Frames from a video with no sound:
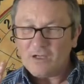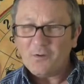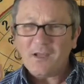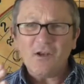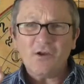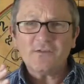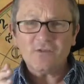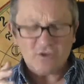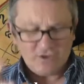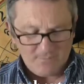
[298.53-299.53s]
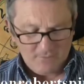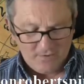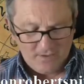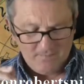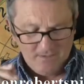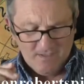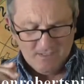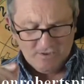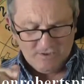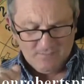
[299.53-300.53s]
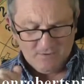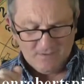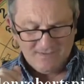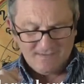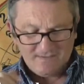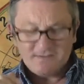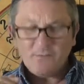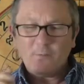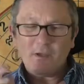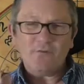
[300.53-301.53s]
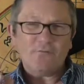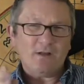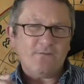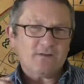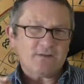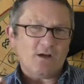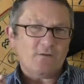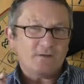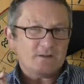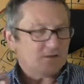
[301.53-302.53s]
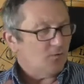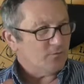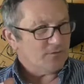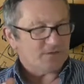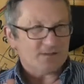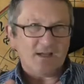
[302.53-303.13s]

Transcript: Quickly on to Gemini. Gemini, this is a week really for self-indulgence.